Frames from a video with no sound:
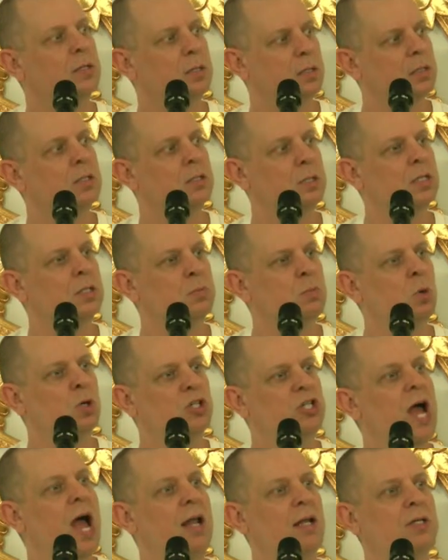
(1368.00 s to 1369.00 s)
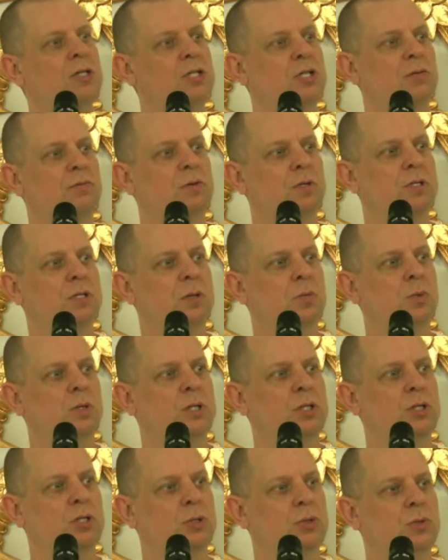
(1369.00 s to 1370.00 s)
is more challenging for someone
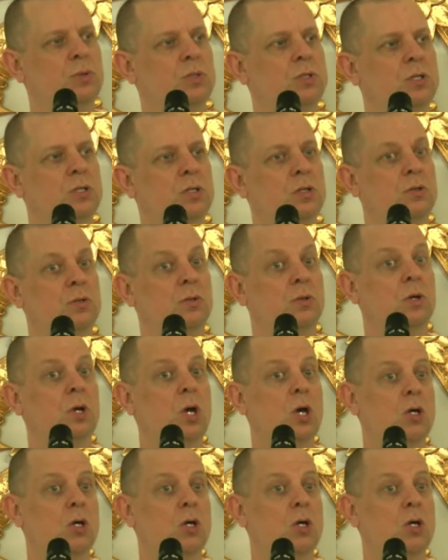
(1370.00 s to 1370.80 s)
to choose to do.